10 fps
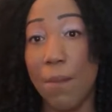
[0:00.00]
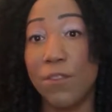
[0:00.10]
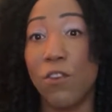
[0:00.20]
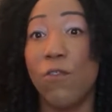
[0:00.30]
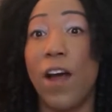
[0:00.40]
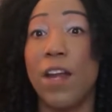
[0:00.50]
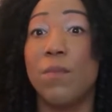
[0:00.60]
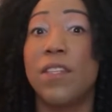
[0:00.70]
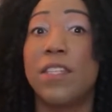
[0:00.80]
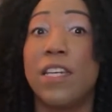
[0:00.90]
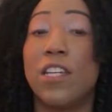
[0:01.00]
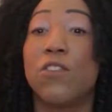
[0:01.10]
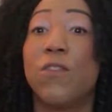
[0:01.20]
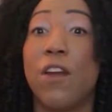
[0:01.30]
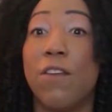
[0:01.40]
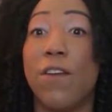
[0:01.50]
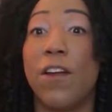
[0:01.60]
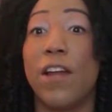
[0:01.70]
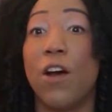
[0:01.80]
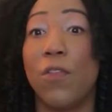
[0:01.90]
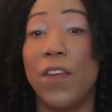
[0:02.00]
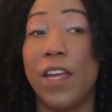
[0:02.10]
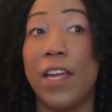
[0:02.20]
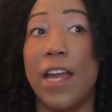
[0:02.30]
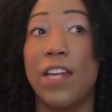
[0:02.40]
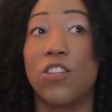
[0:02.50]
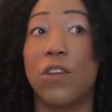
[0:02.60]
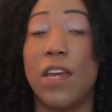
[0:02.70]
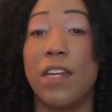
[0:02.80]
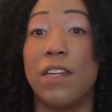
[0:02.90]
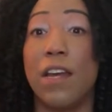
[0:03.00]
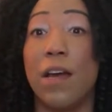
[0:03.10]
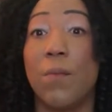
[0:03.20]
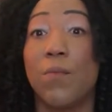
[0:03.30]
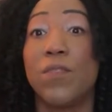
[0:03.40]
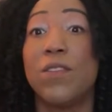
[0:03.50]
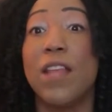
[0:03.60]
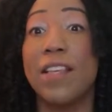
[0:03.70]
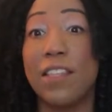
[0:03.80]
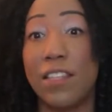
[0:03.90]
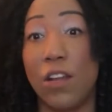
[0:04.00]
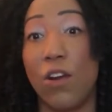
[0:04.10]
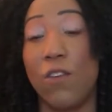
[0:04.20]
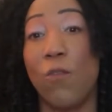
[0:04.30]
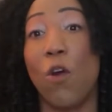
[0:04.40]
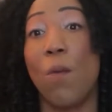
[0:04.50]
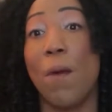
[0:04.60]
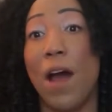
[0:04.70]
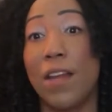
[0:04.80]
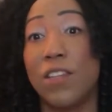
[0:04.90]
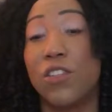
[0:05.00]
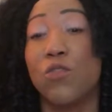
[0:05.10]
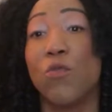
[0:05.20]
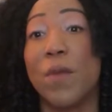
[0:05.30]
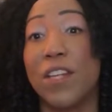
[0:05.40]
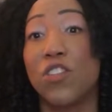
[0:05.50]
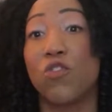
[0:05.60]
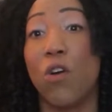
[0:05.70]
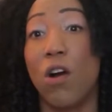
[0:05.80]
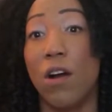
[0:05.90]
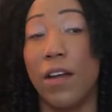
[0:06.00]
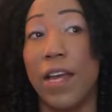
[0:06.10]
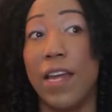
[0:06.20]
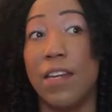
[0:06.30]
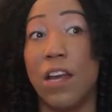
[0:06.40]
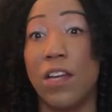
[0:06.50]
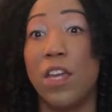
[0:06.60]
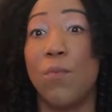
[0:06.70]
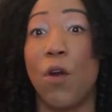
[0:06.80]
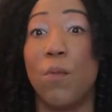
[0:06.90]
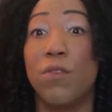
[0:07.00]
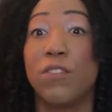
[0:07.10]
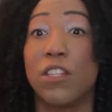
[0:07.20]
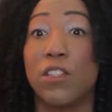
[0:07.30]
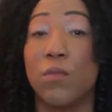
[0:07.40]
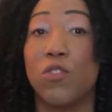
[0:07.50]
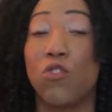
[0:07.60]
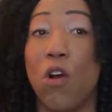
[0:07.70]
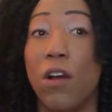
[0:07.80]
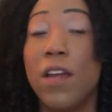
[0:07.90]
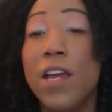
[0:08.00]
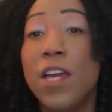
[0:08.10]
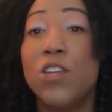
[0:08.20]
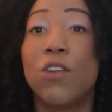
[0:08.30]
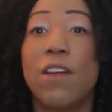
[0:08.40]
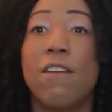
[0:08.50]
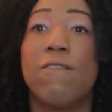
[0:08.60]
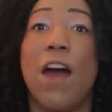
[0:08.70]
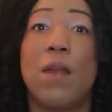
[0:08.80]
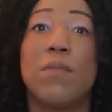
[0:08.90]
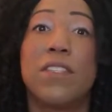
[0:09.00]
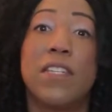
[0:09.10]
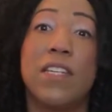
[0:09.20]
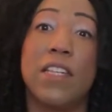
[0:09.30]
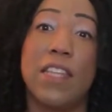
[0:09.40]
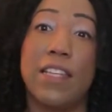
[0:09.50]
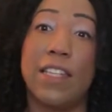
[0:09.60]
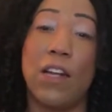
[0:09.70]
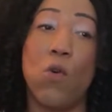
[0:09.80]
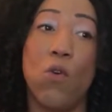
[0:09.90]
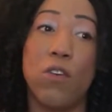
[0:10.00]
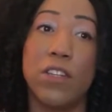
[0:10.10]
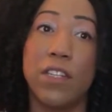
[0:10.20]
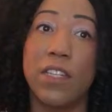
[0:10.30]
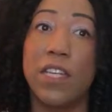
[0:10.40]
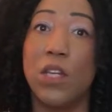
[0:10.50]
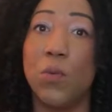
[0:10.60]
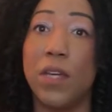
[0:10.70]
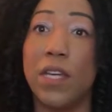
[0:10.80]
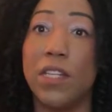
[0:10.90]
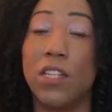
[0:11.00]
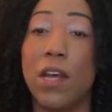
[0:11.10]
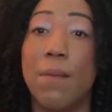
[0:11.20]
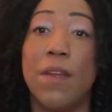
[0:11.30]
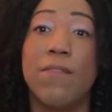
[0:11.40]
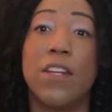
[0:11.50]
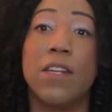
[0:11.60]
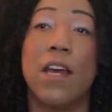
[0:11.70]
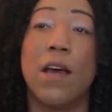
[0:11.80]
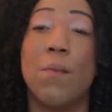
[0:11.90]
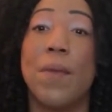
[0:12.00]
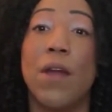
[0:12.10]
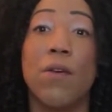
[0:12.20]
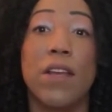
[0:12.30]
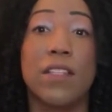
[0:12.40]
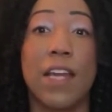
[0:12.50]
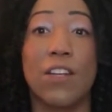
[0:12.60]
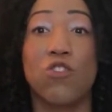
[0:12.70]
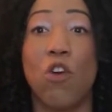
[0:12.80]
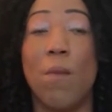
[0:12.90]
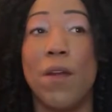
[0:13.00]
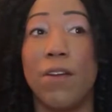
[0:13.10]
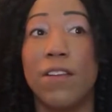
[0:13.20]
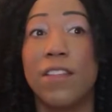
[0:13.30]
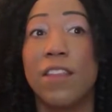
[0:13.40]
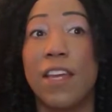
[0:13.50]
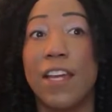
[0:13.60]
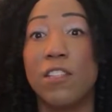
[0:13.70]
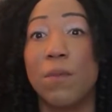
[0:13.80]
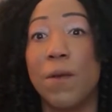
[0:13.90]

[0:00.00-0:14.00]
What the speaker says: So vitamin C is very, very healthy and necessary for our bodies to remain strong and keep our immune system strong. You can get vitamin C in things like oranges, kiwis, even berries like strawberries and things.